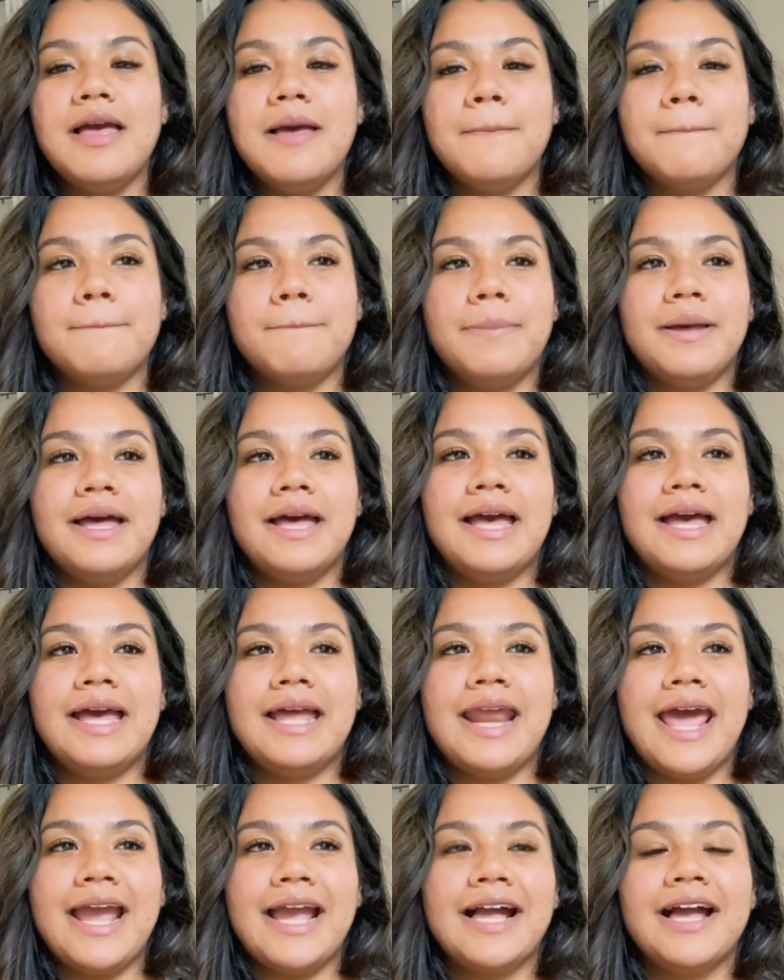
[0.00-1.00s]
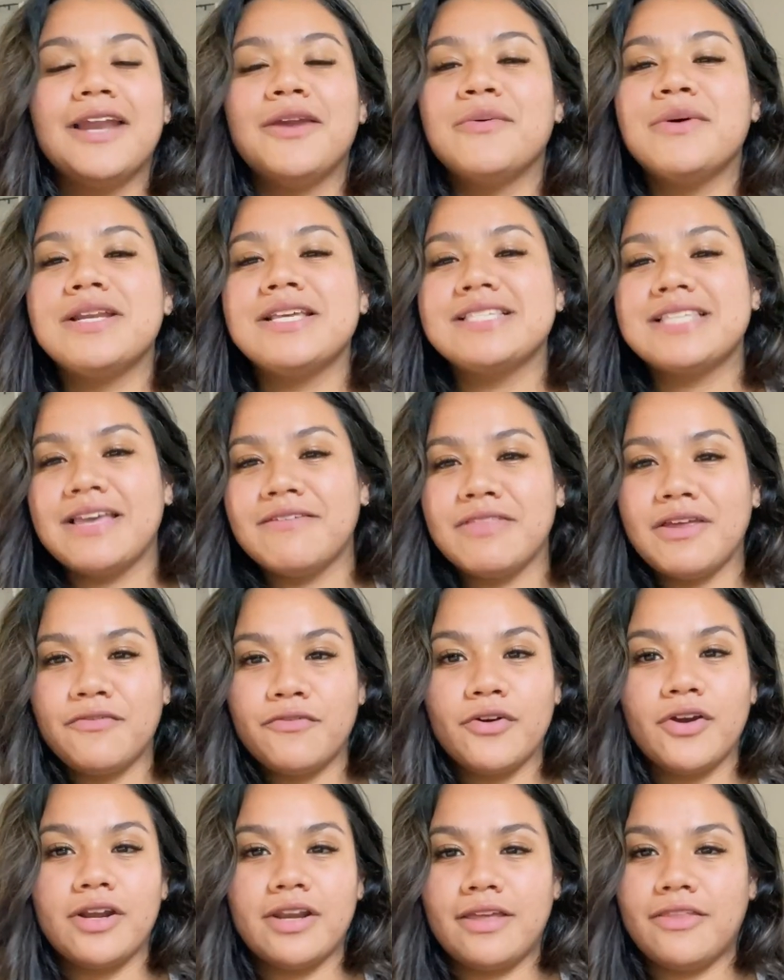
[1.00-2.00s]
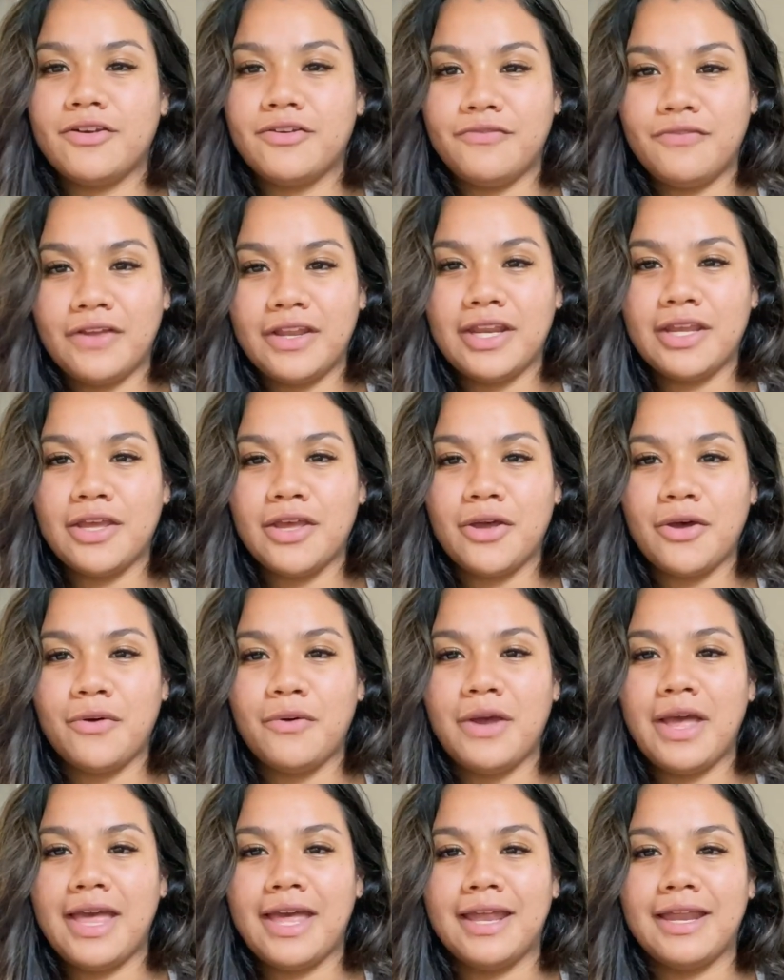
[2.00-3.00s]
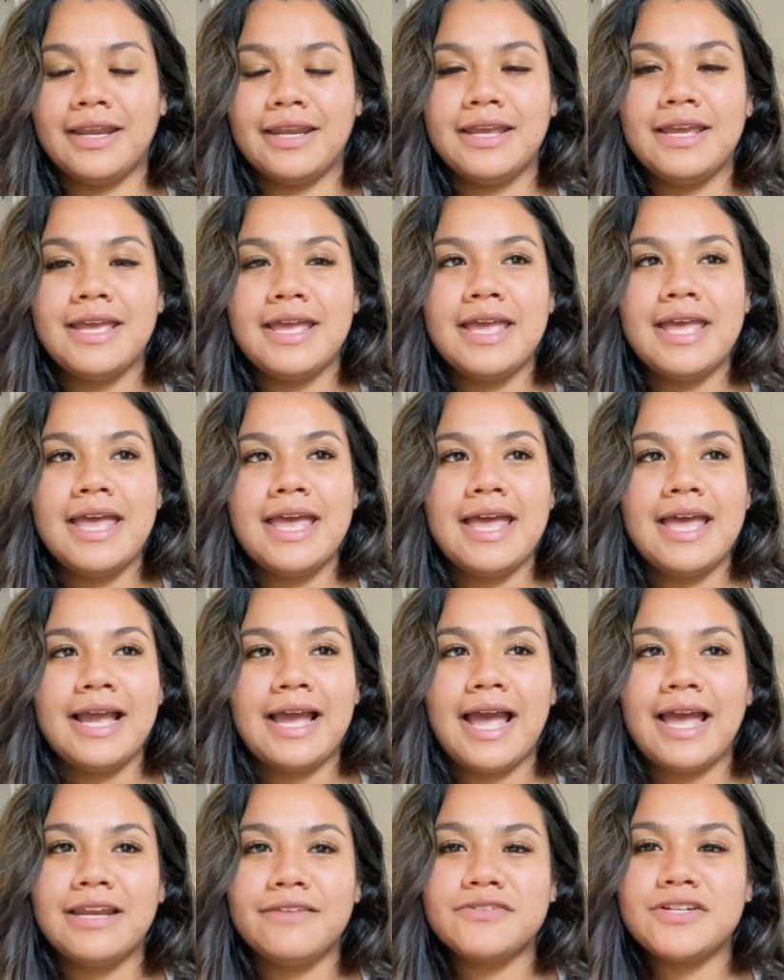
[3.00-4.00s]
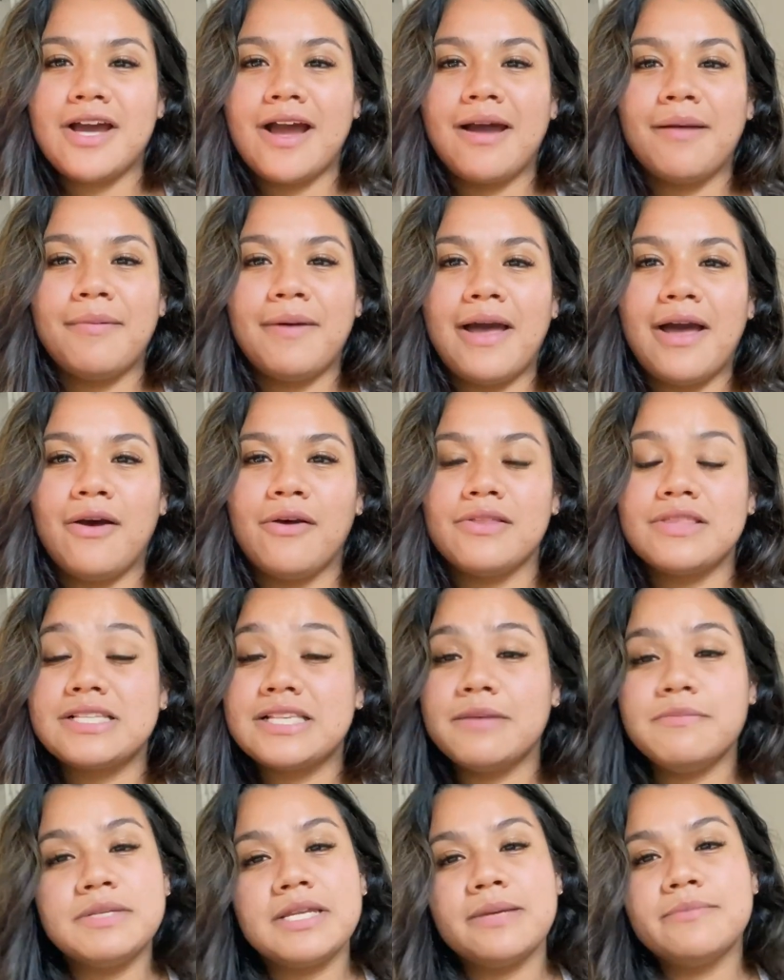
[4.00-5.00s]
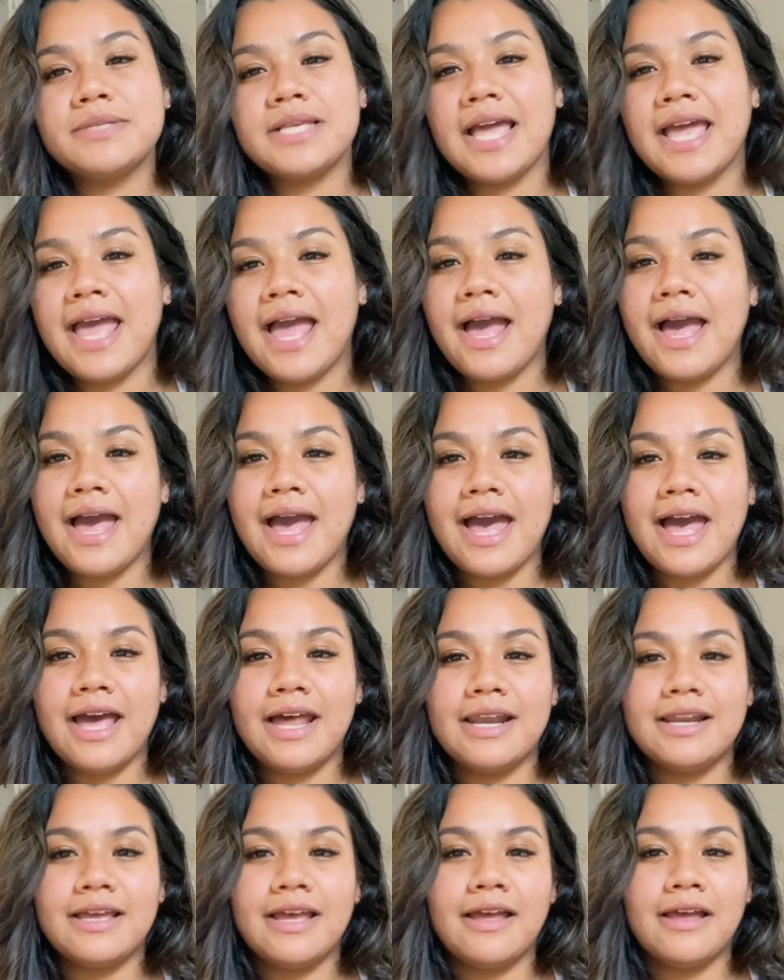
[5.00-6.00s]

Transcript: but I kind of want to save that for another video and kind of talk about symptoms I had,